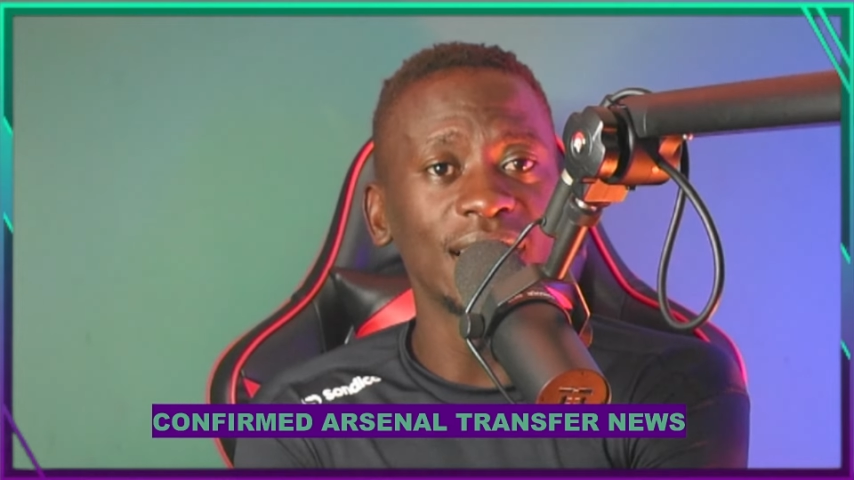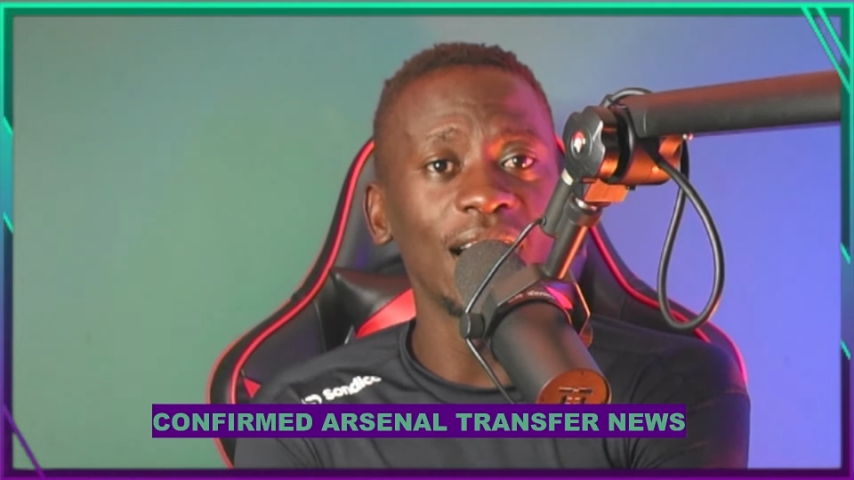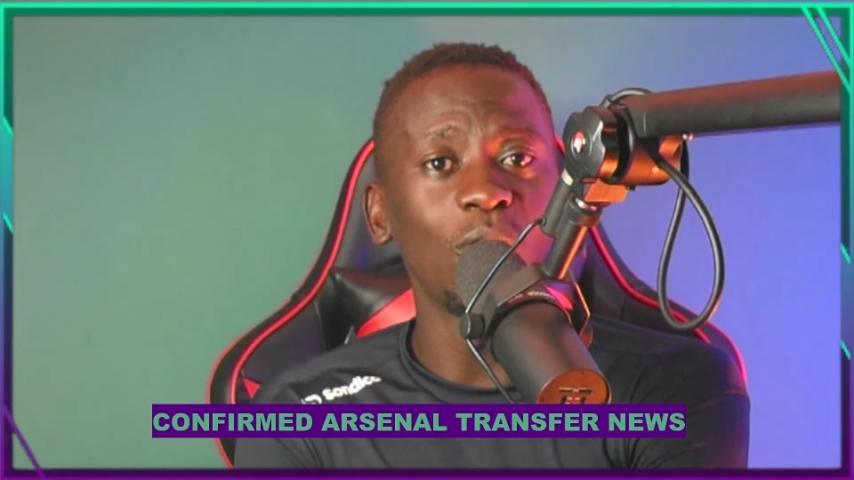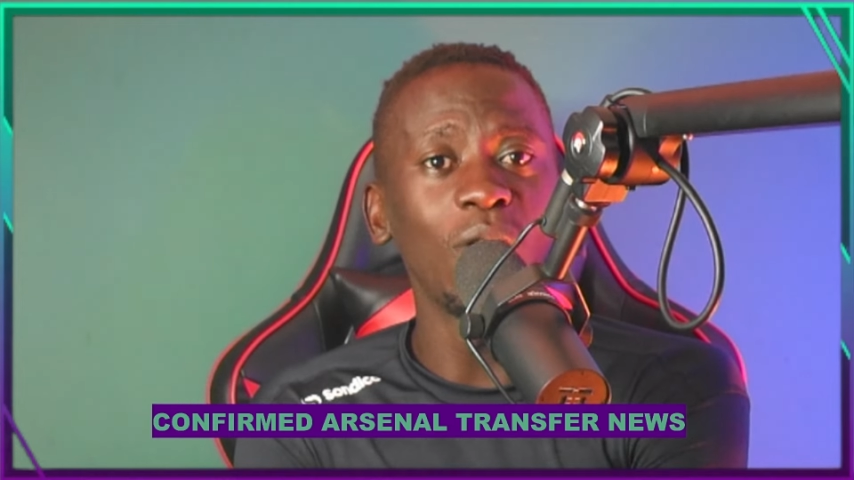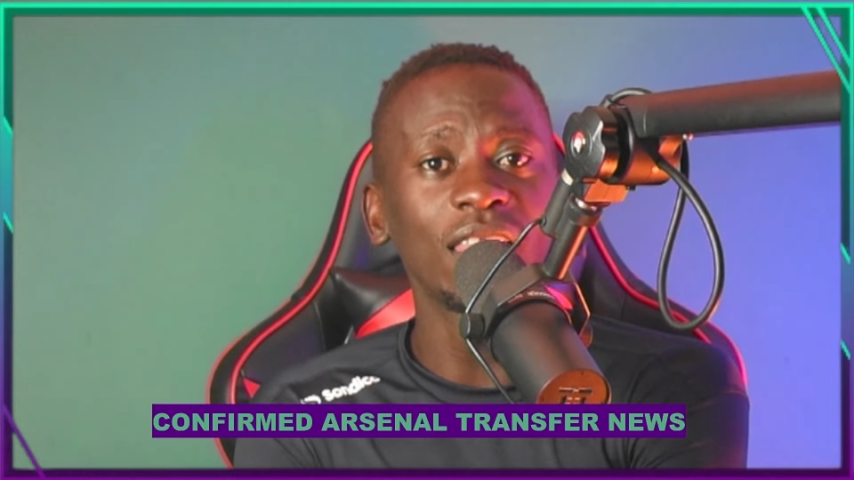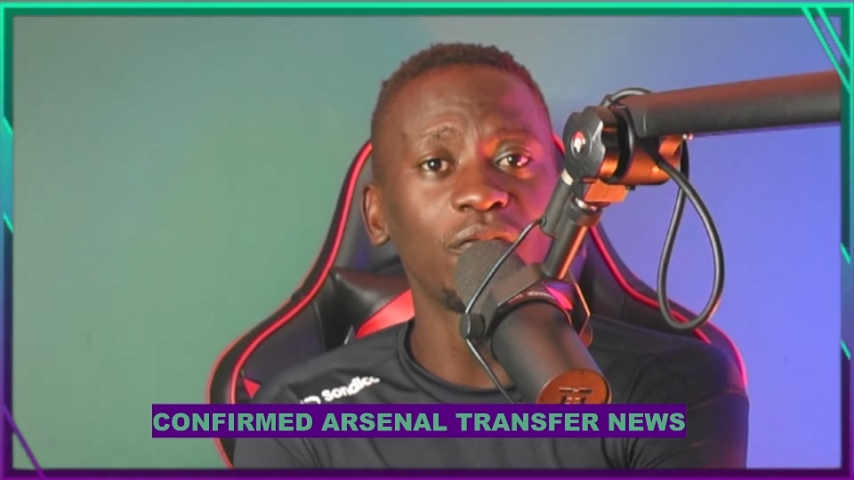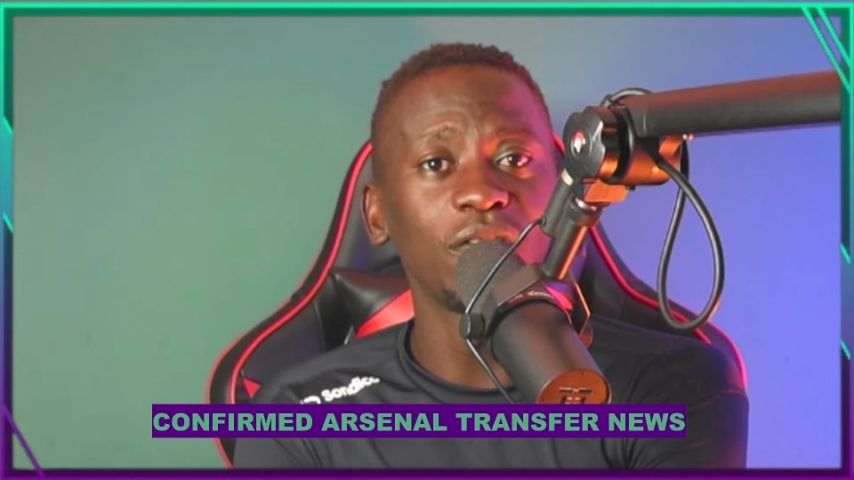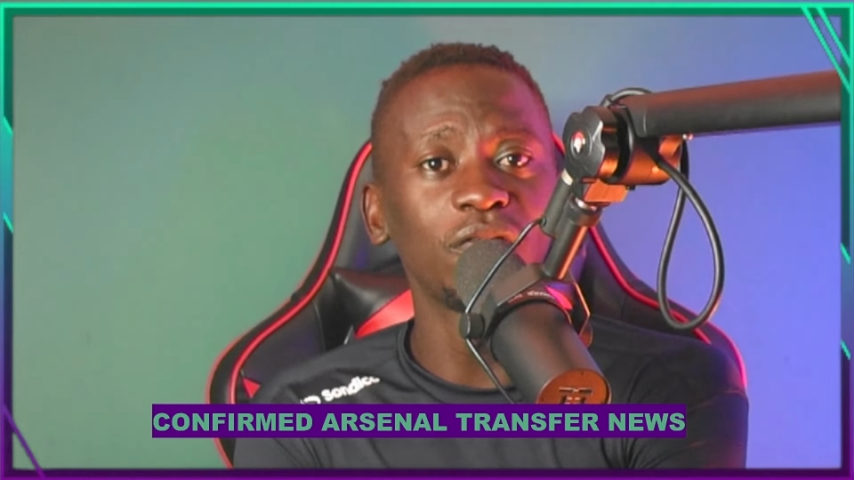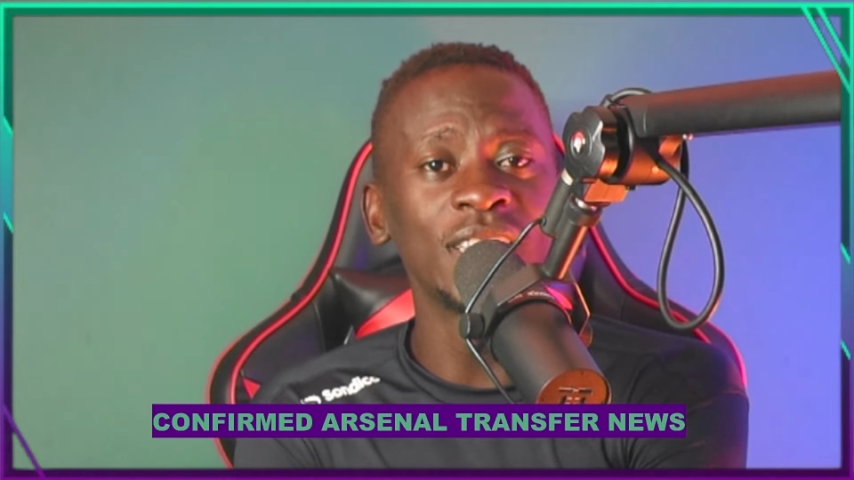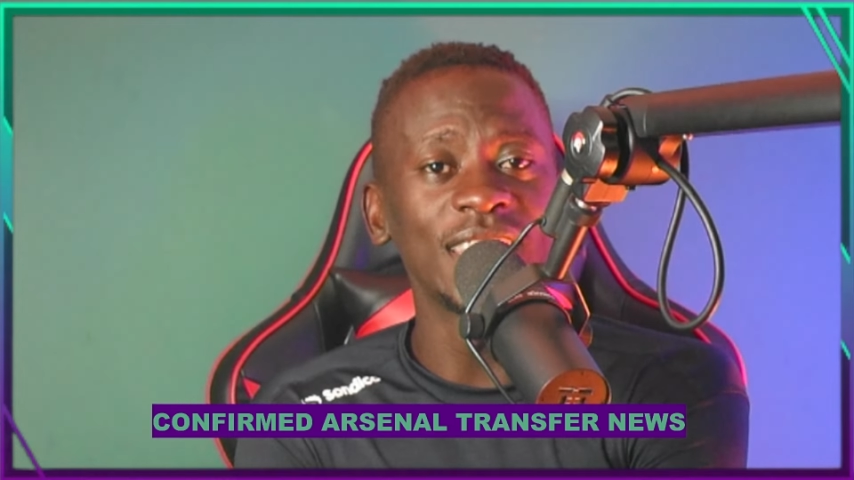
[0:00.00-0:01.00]
worth
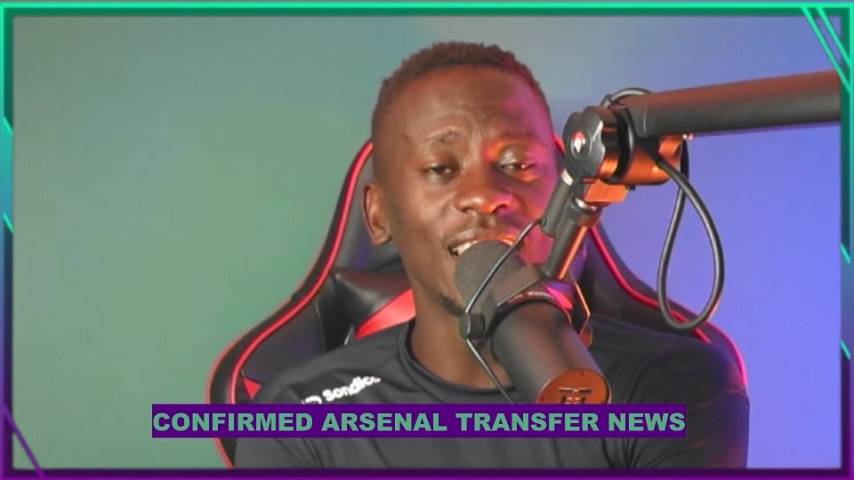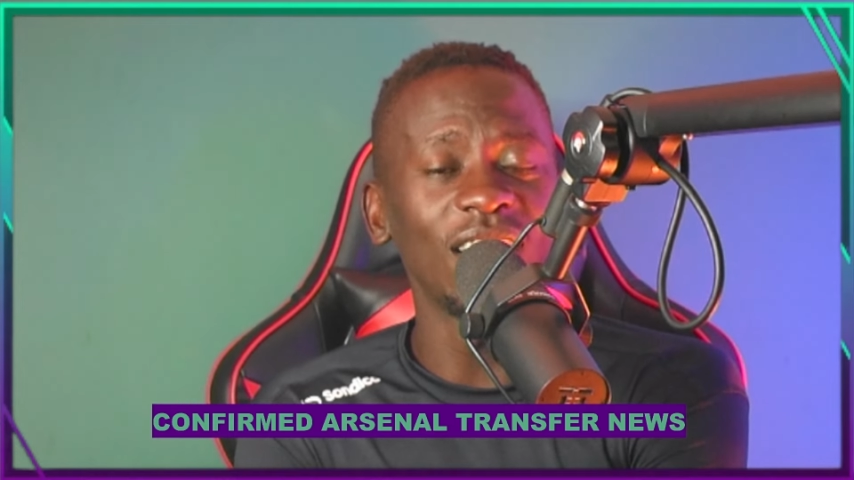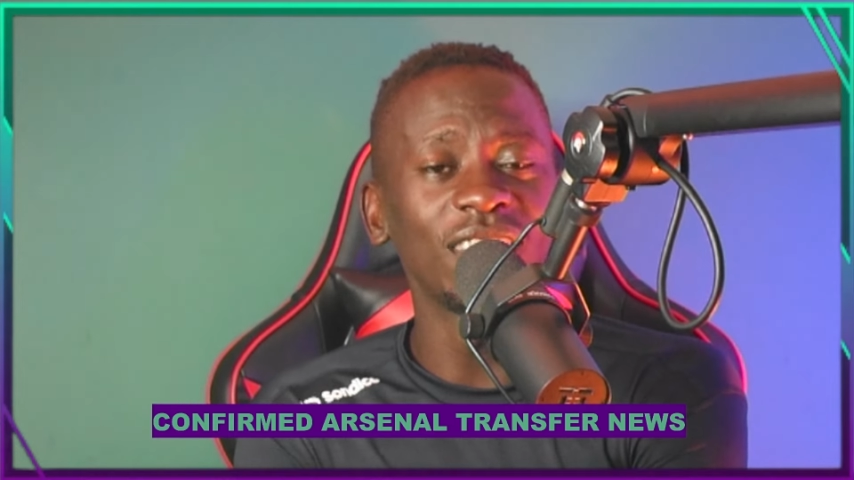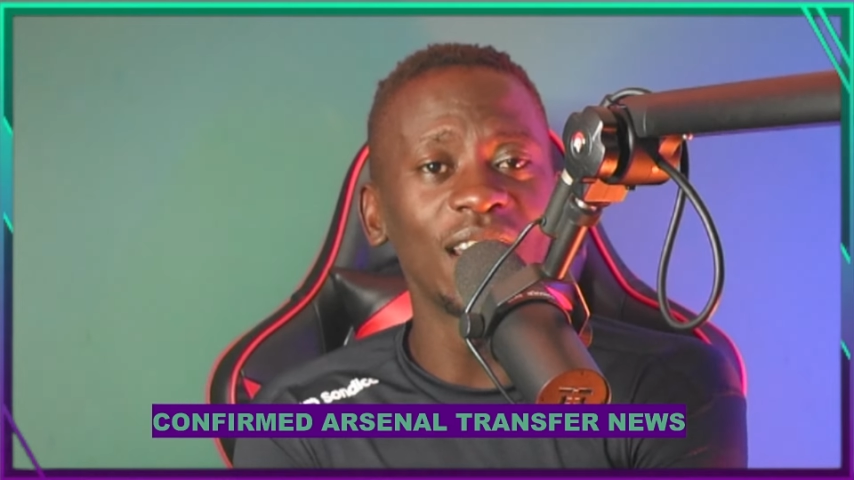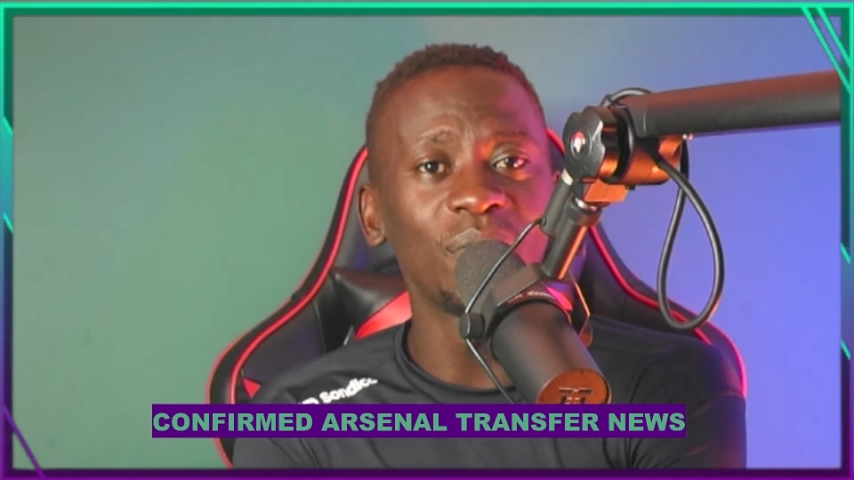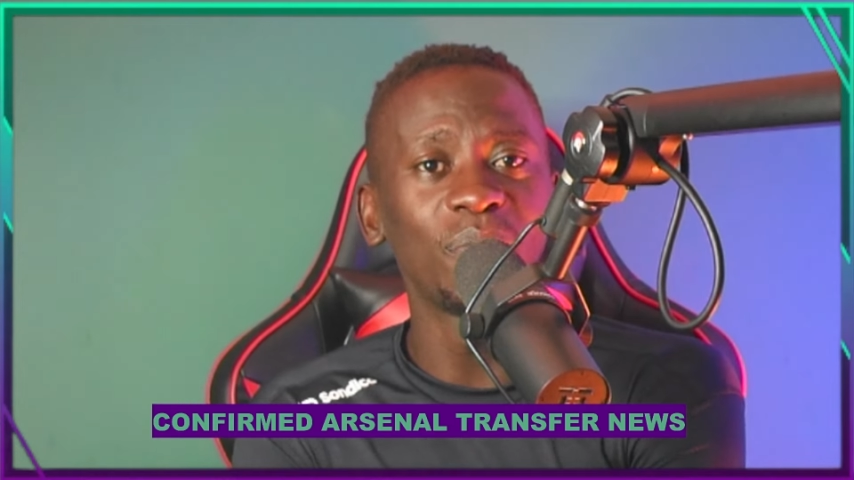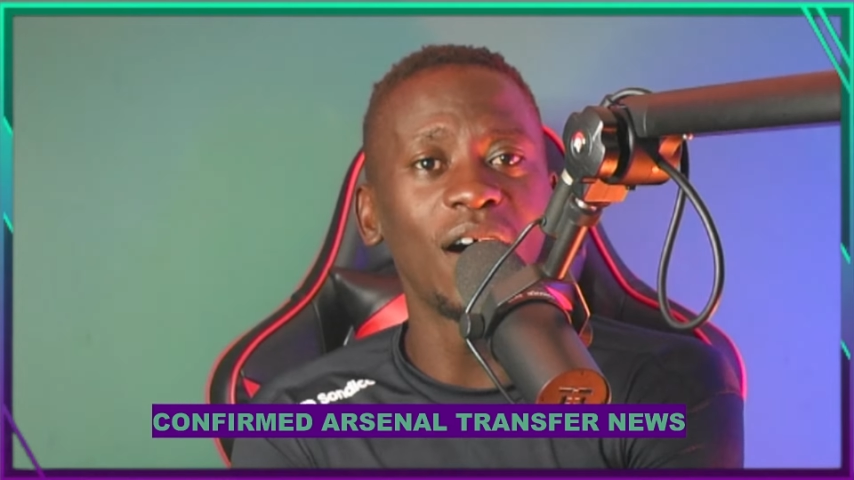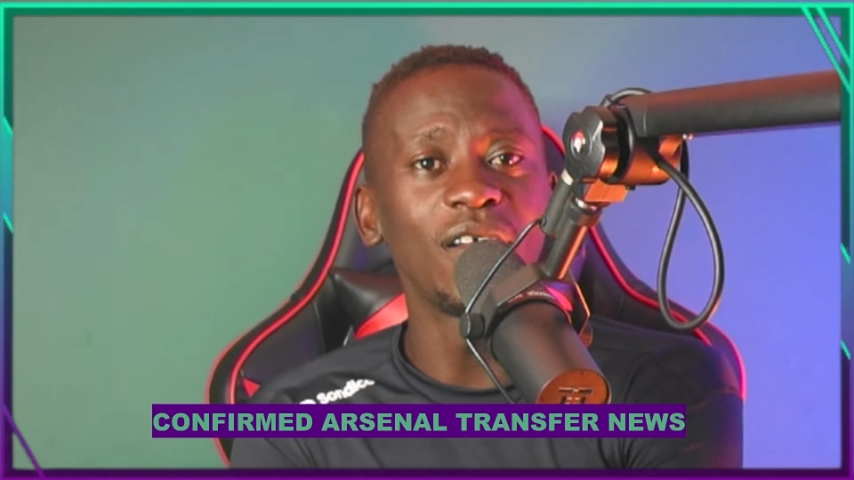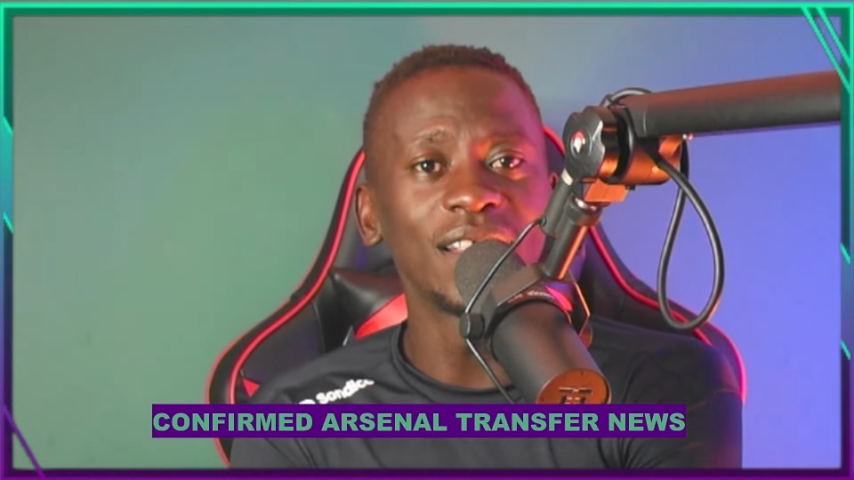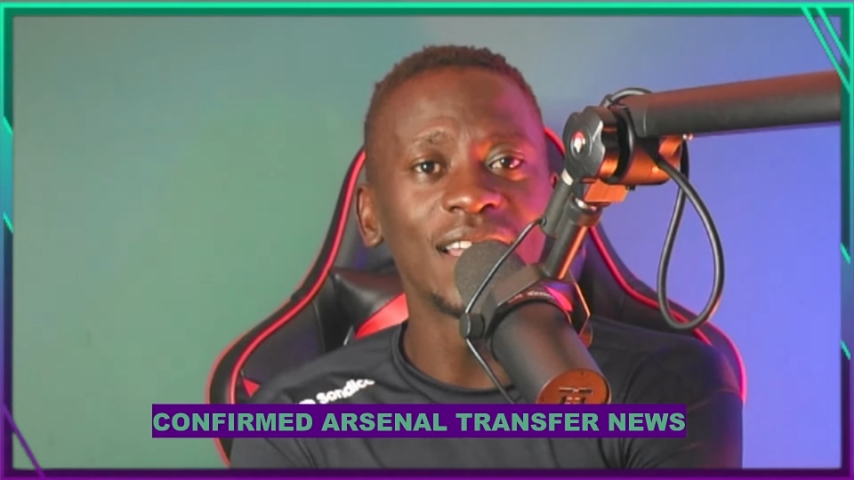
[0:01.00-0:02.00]
£50,000